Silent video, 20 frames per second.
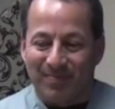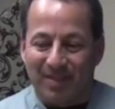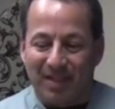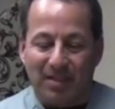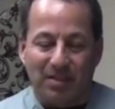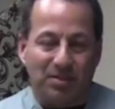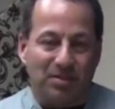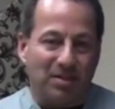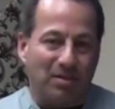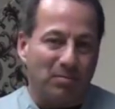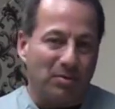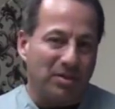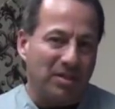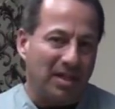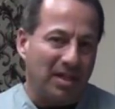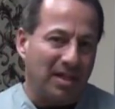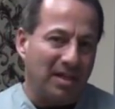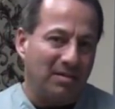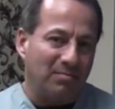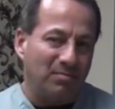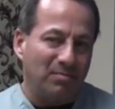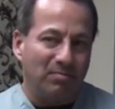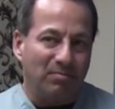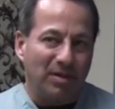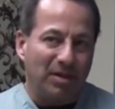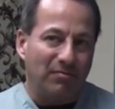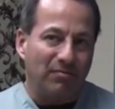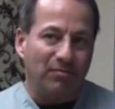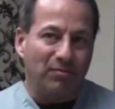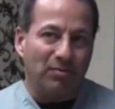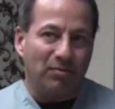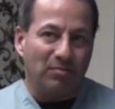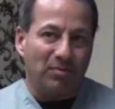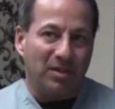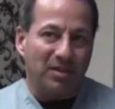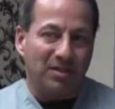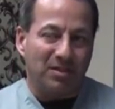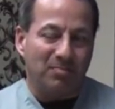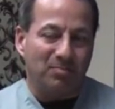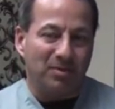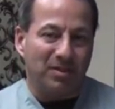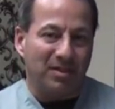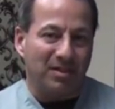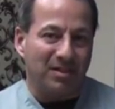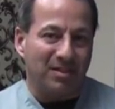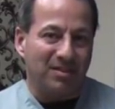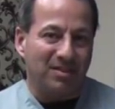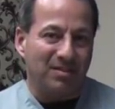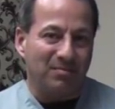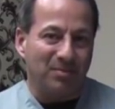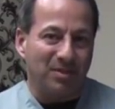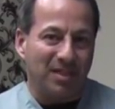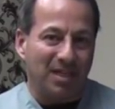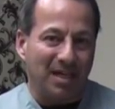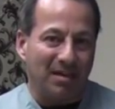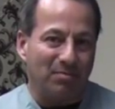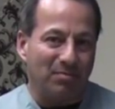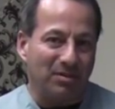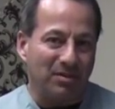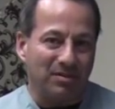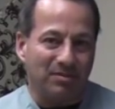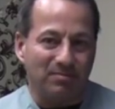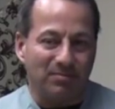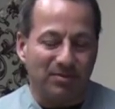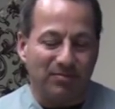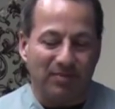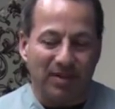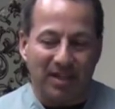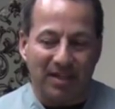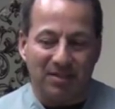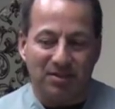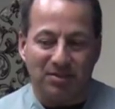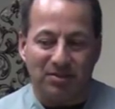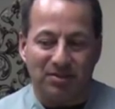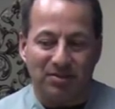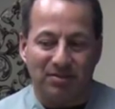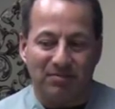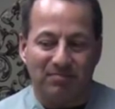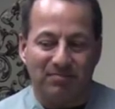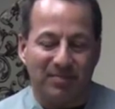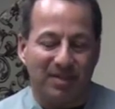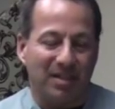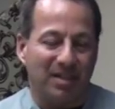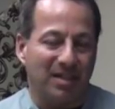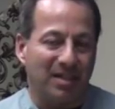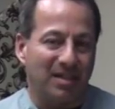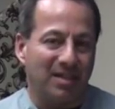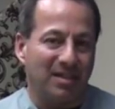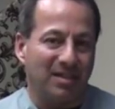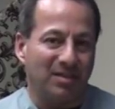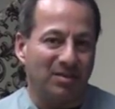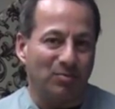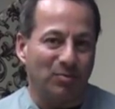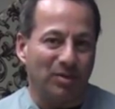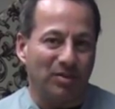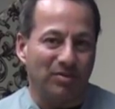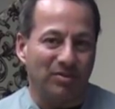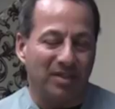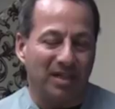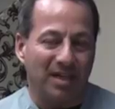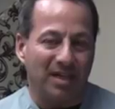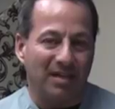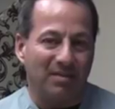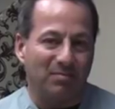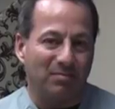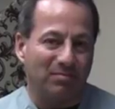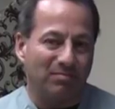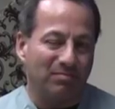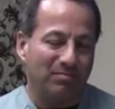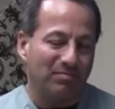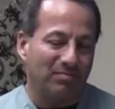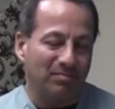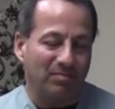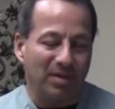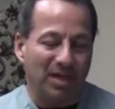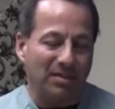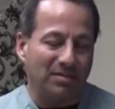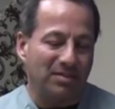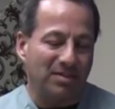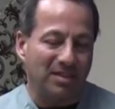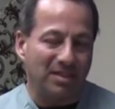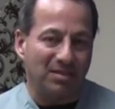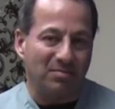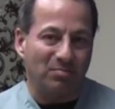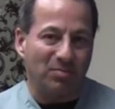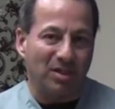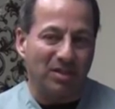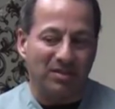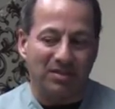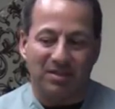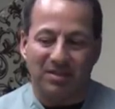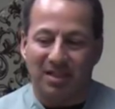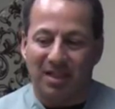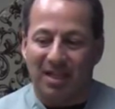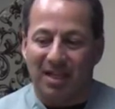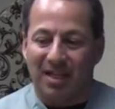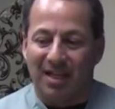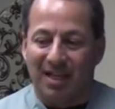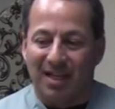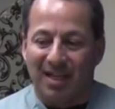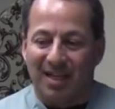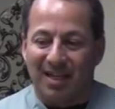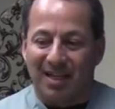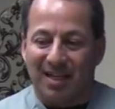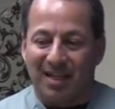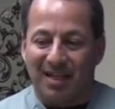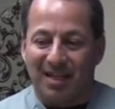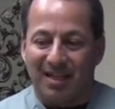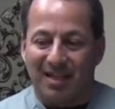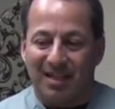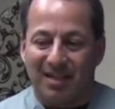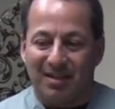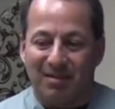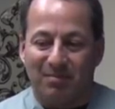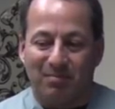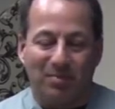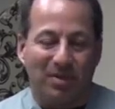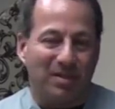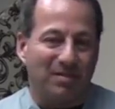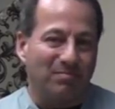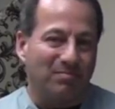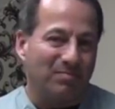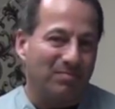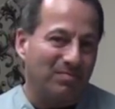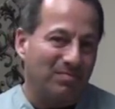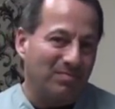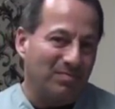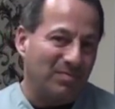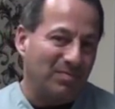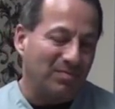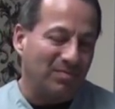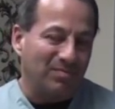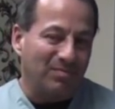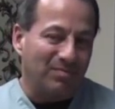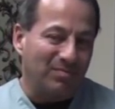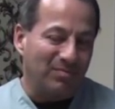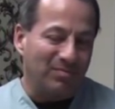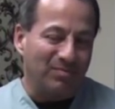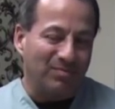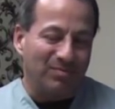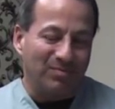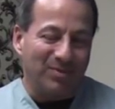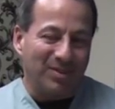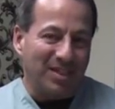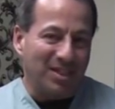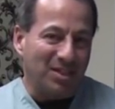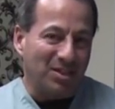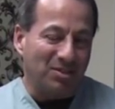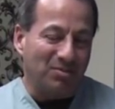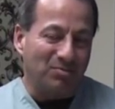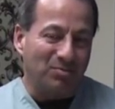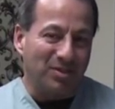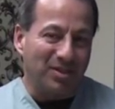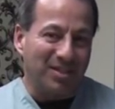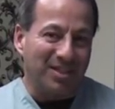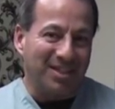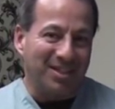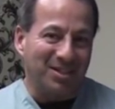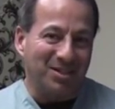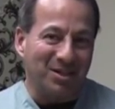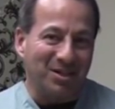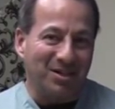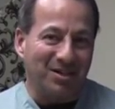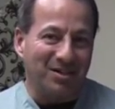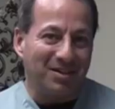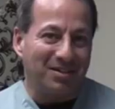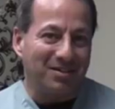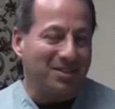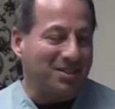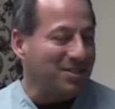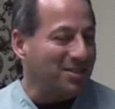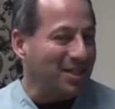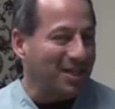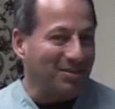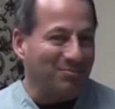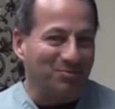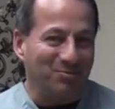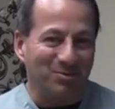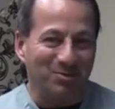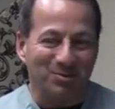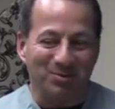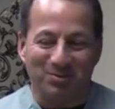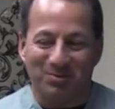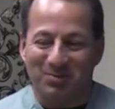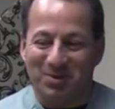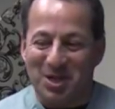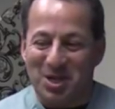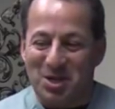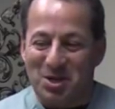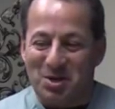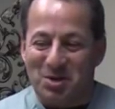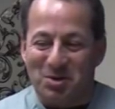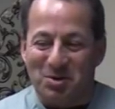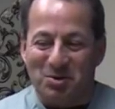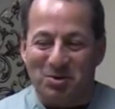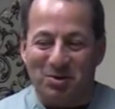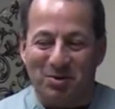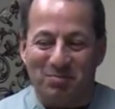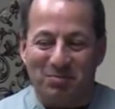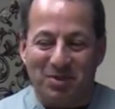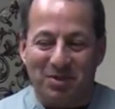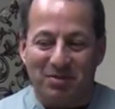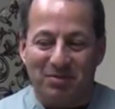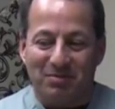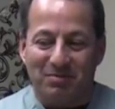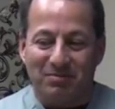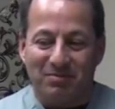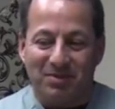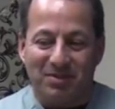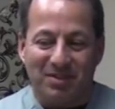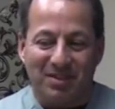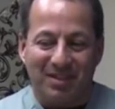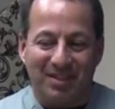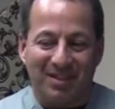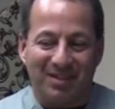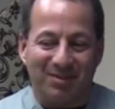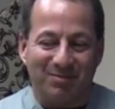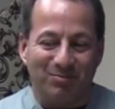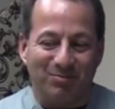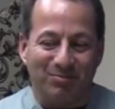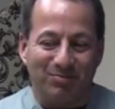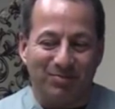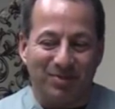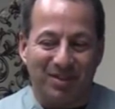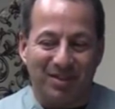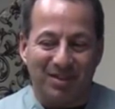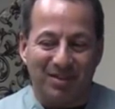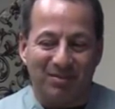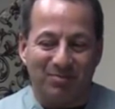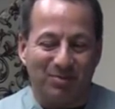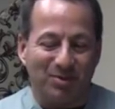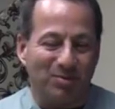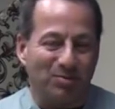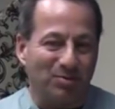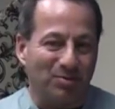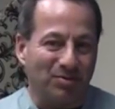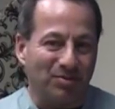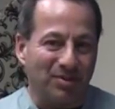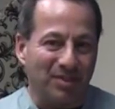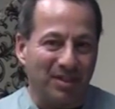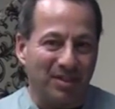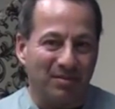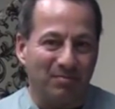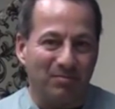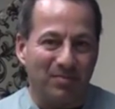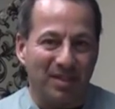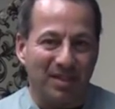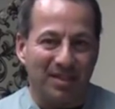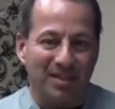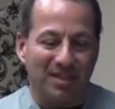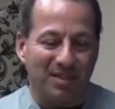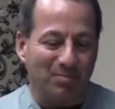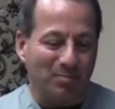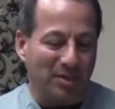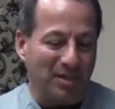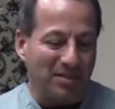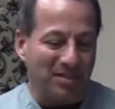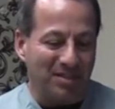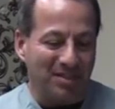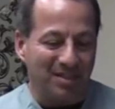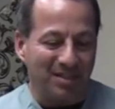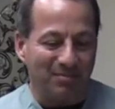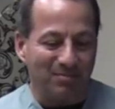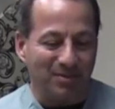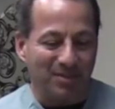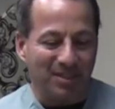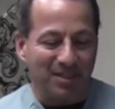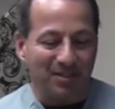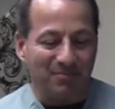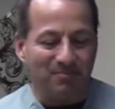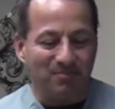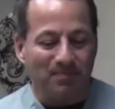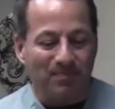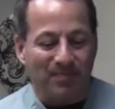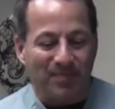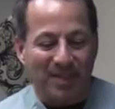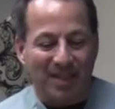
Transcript: In the summertime, about 4 months because the metabolism's faster. In the wintertime, about 6 months. But we get a call, it's time for the hormones, we order them, and then the patient comes in.